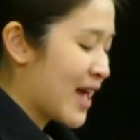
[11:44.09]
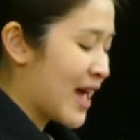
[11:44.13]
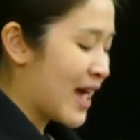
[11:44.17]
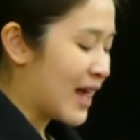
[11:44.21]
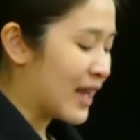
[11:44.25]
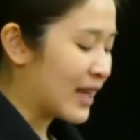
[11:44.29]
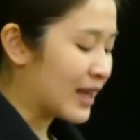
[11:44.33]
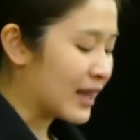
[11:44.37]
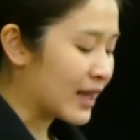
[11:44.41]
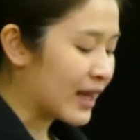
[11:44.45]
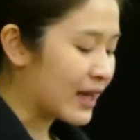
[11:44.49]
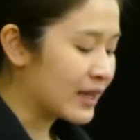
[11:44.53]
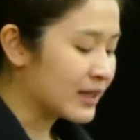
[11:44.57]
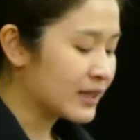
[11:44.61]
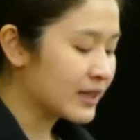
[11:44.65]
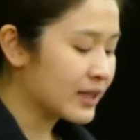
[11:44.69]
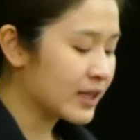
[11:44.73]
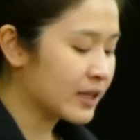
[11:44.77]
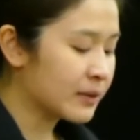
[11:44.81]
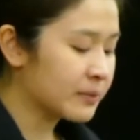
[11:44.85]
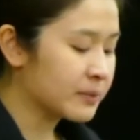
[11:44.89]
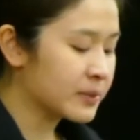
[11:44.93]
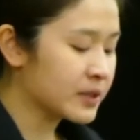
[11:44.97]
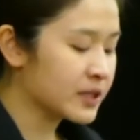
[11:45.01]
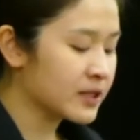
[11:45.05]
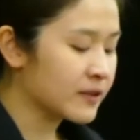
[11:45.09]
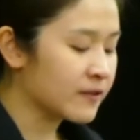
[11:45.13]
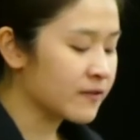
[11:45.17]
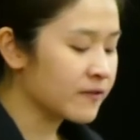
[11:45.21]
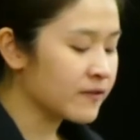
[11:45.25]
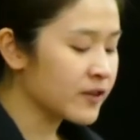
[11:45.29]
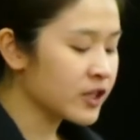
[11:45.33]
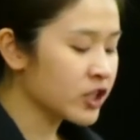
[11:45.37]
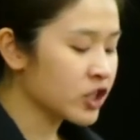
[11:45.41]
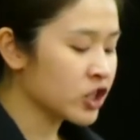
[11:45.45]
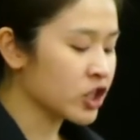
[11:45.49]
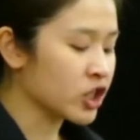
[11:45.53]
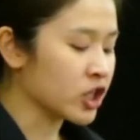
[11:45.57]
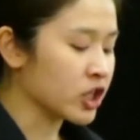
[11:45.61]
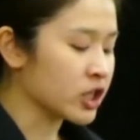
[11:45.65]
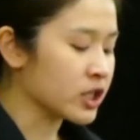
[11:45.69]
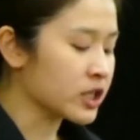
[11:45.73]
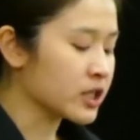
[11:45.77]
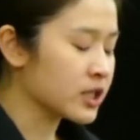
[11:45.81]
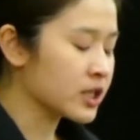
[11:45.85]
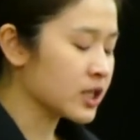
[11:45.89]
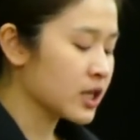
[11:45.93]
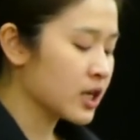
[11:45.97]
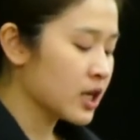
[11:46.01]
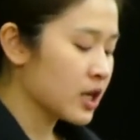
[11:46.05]
and lend him
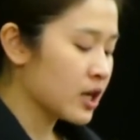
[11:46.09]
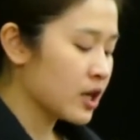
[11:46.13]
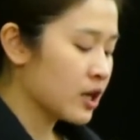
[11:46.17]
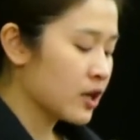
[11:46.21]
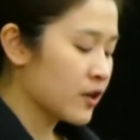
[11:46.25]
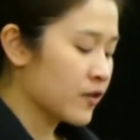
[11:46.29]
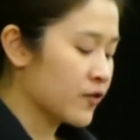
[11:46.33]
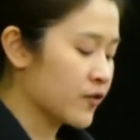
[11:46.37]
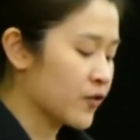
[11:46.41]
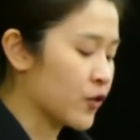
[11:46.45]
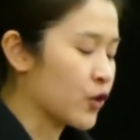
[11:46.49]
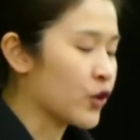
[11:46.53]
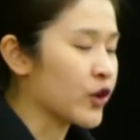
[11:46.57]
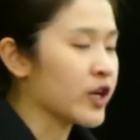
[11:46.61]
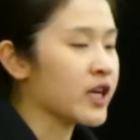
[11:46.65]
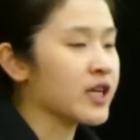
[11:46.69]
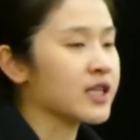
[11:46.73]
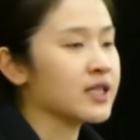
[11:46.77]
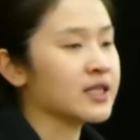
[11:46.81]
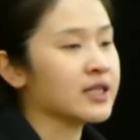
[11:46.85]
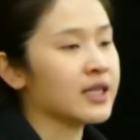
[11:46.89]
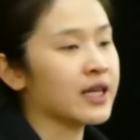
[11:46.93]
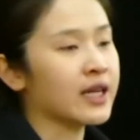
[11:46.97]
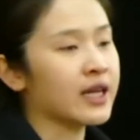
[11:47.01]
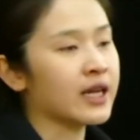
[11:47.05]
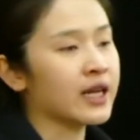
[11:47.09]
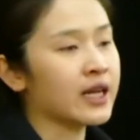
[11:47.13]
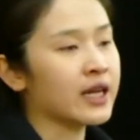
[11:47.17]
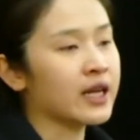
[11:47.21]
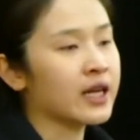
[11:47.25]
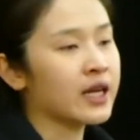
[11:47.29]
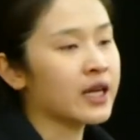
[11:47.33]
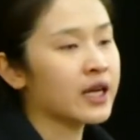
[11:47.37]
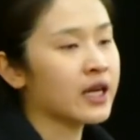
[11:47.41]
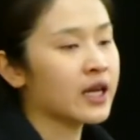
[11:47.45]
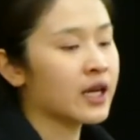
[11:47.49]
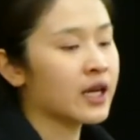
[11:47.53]
sufficient for his need,